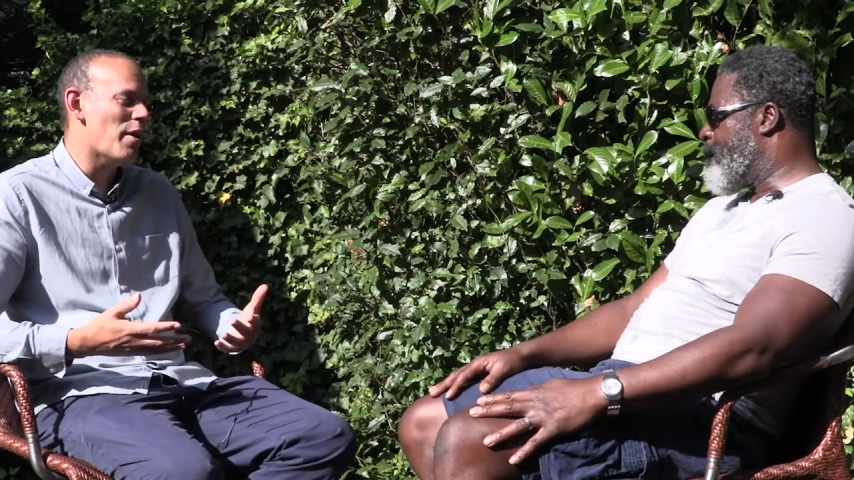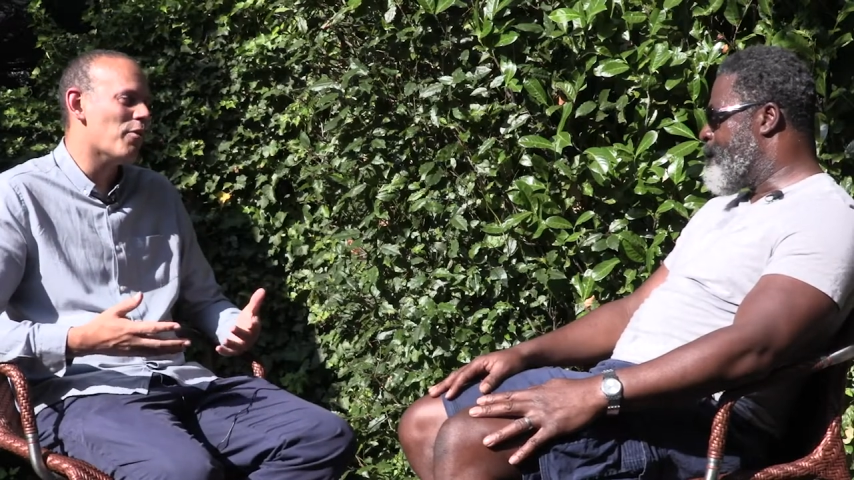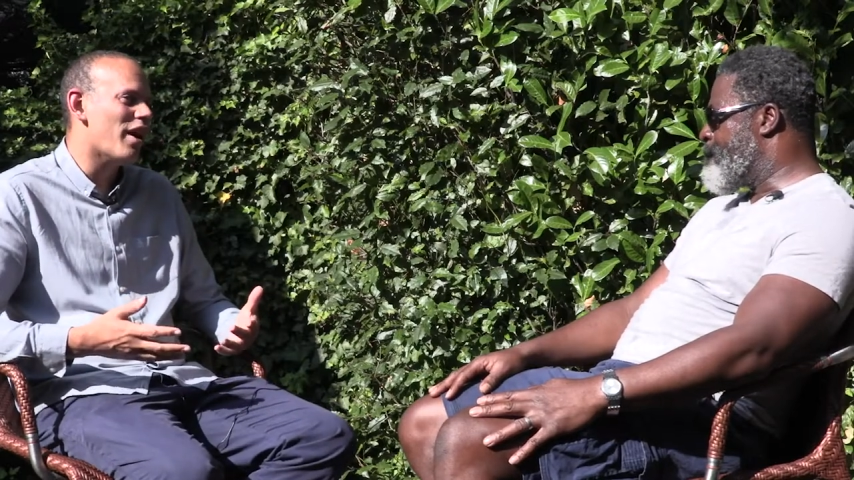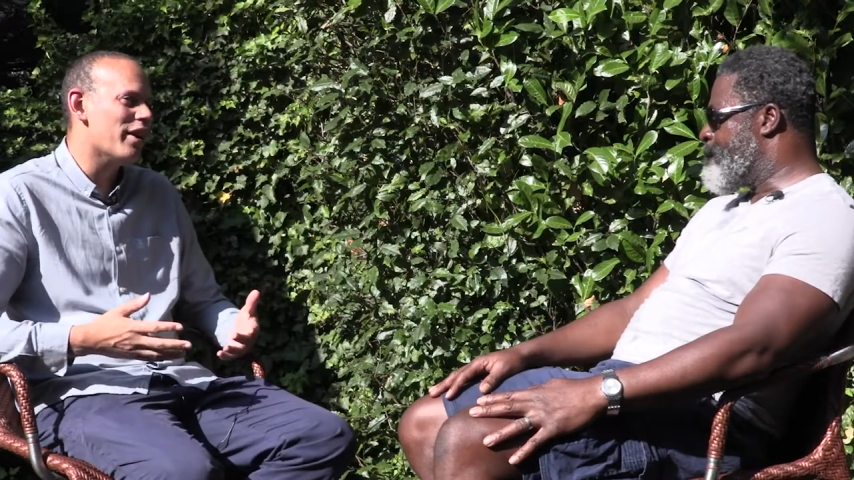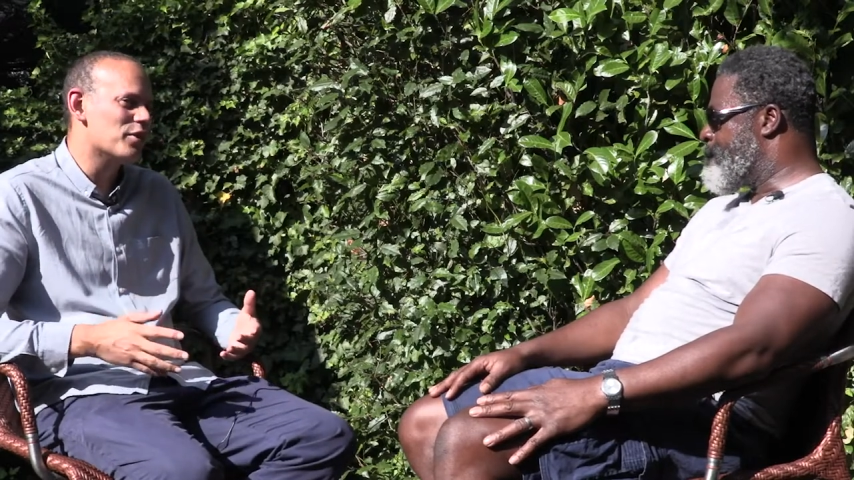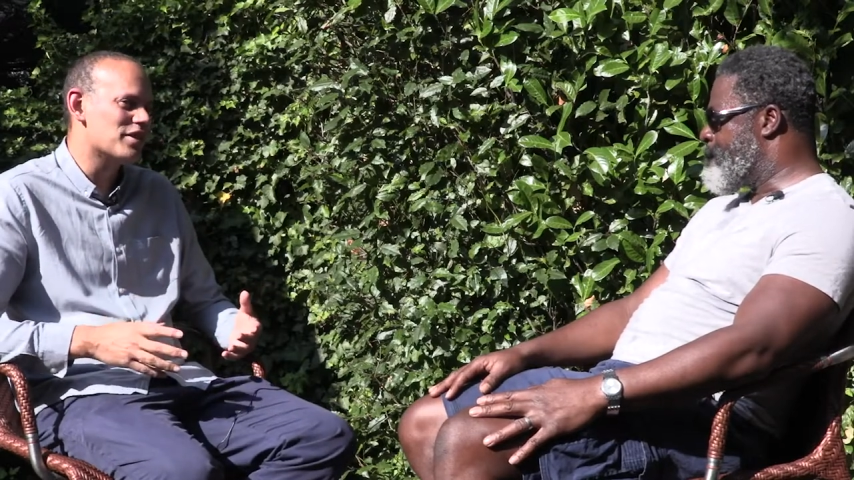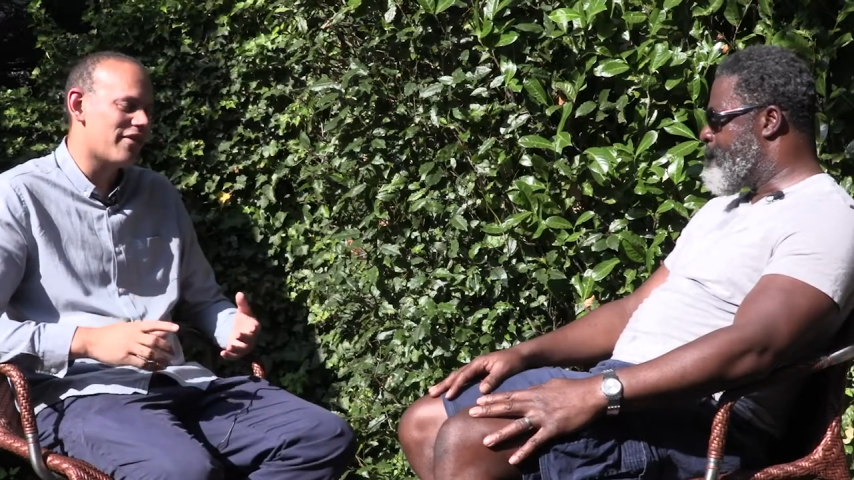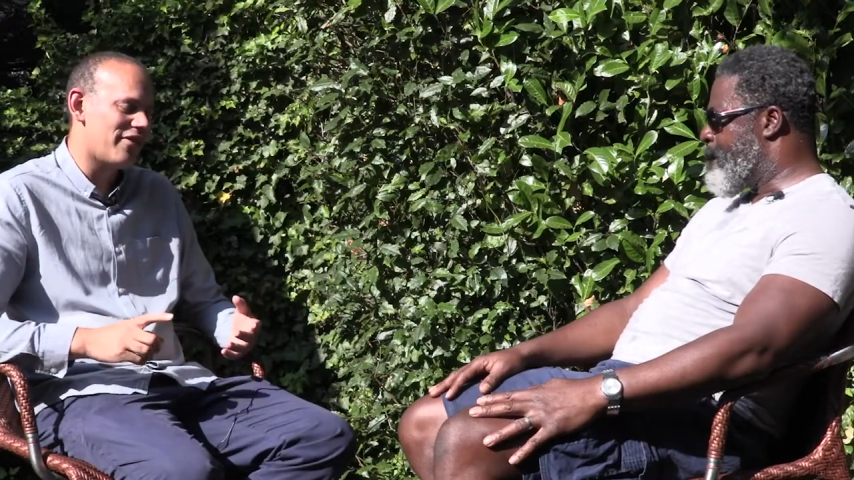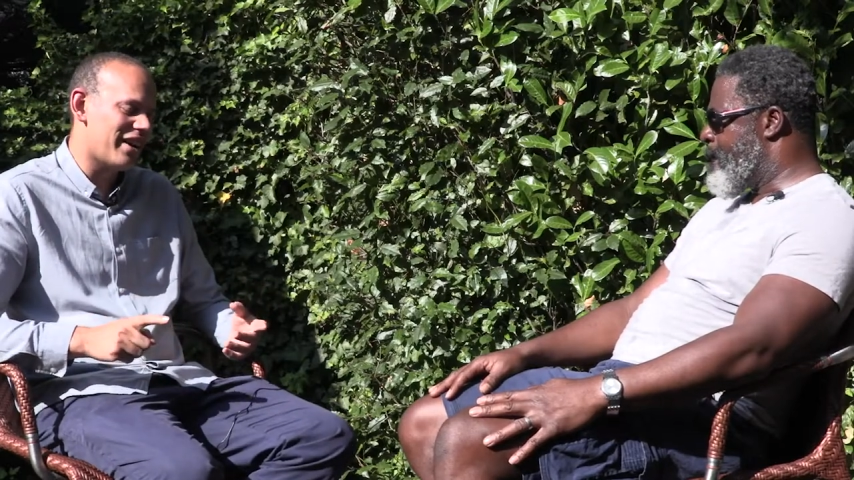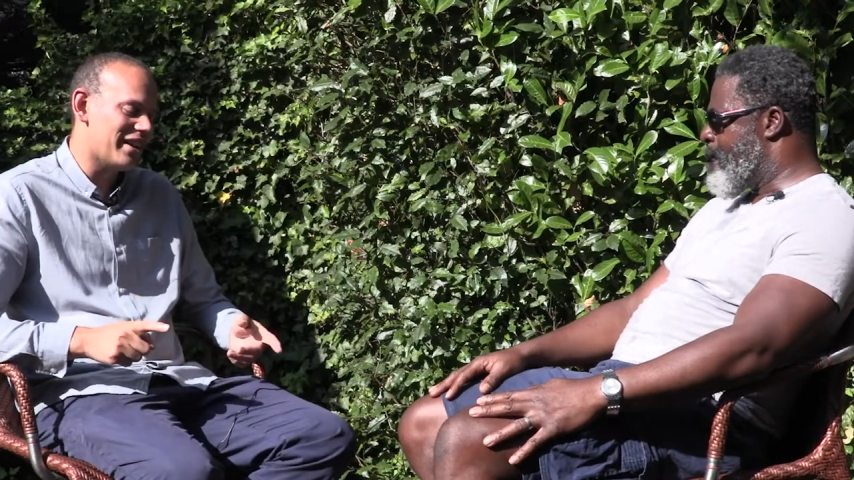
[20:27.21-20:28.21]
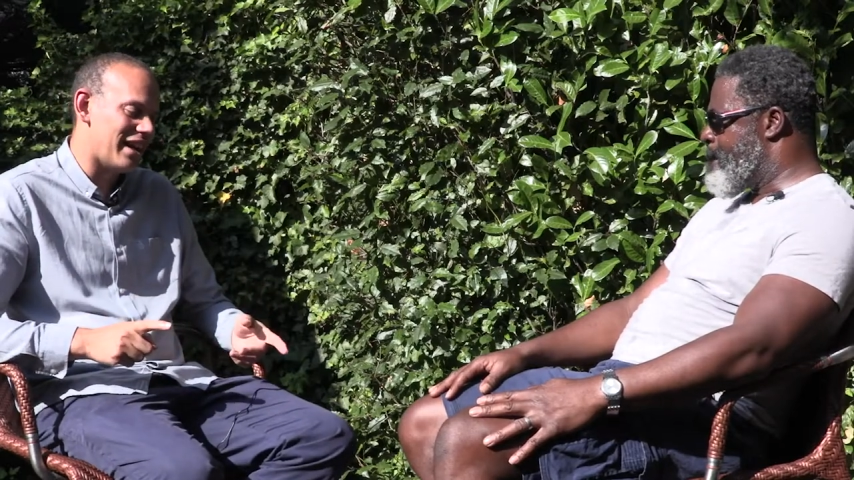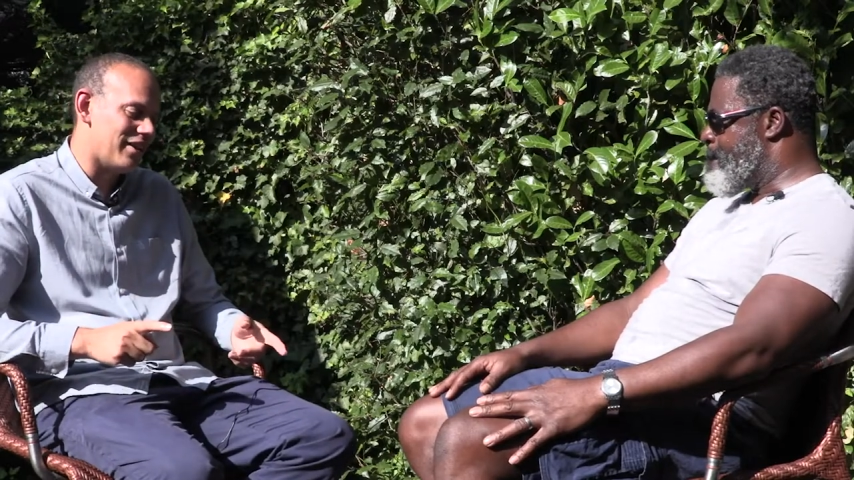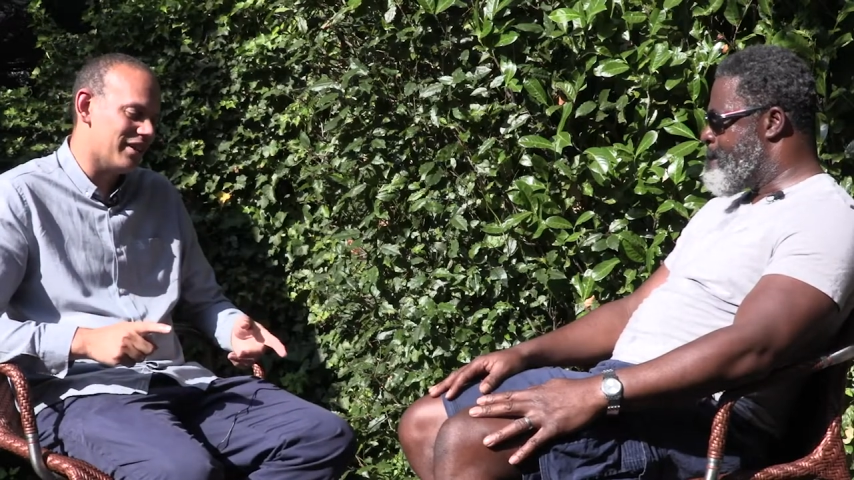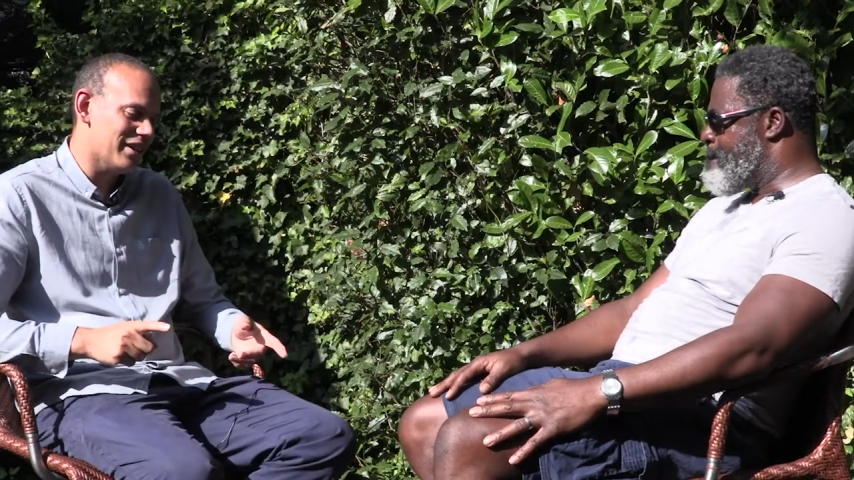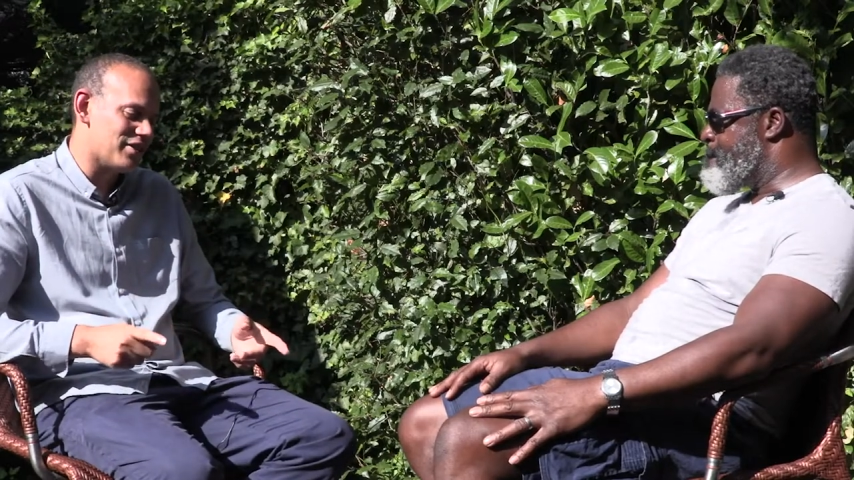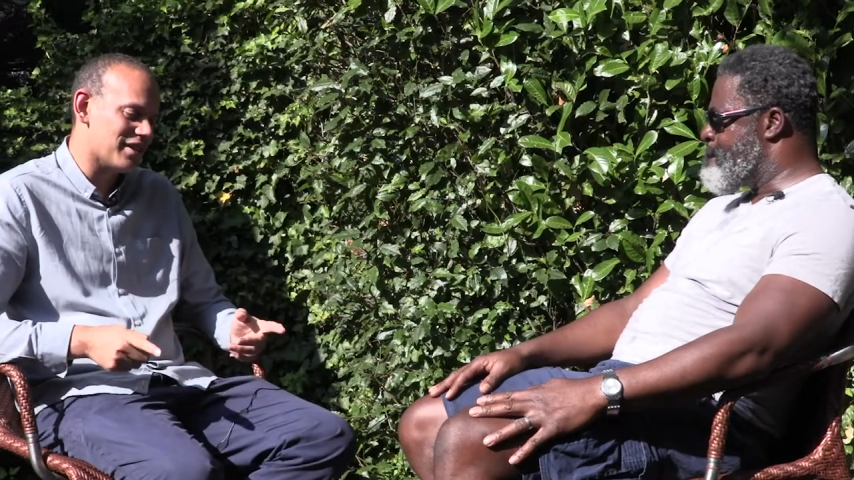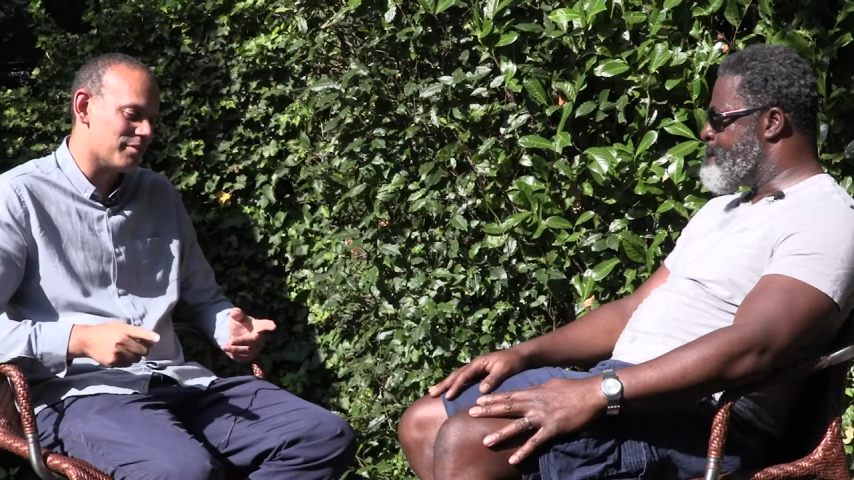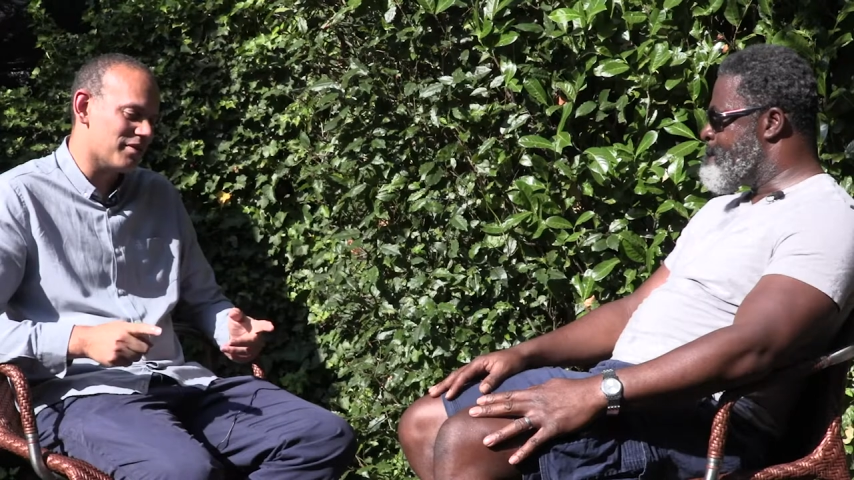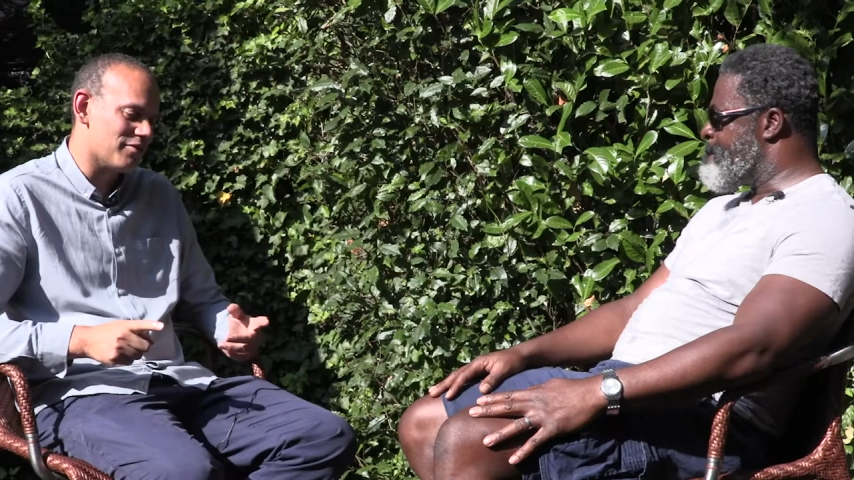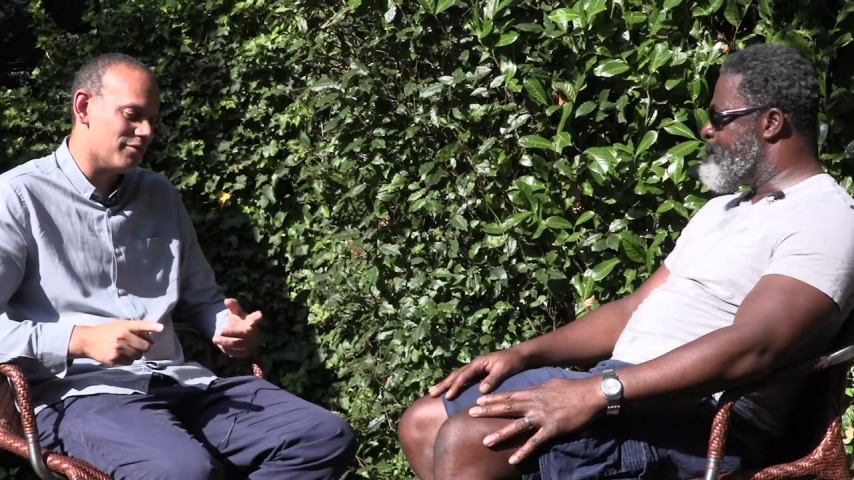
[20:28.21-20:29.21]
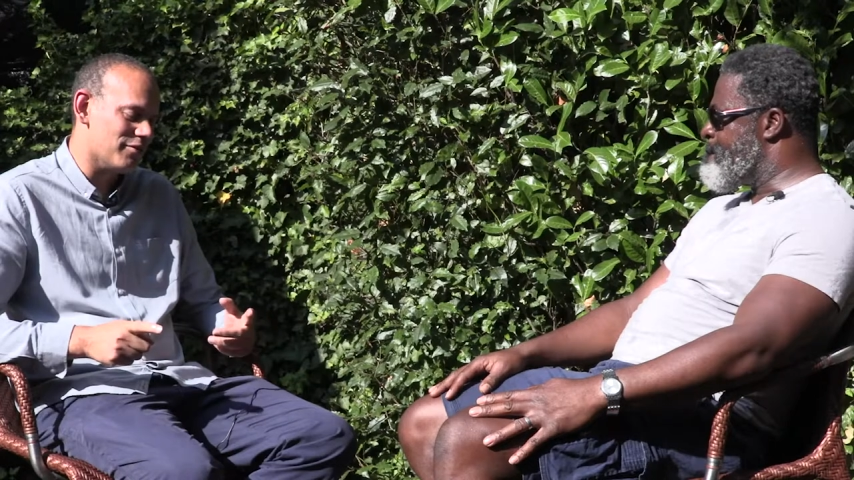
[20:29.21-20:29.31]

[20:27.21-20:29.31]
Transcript: And what I also find out interesting with